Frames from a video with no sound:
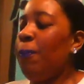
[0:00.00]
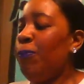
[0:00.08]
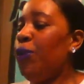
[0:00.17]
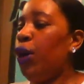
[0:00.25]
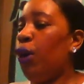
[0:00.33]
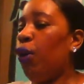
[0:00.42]

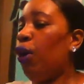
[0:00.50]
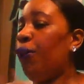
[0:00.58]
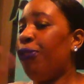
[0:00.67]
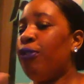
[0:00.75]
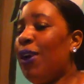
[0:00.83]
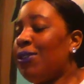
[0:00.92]
you know, or
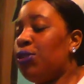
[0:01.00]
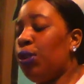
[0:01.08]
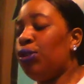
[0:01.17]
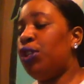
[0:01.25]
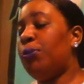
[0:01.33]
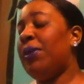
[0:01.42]
through our
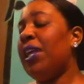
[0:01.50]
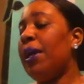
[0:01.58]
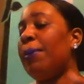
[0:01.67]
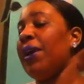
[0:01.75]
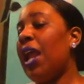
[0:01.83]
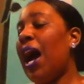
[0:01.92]
social media,
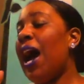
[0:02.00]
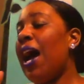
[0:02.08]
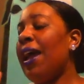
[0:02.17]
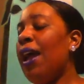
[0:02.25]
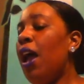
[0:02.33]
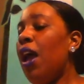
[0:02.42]
but
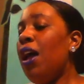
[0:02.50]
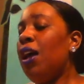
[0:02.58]
I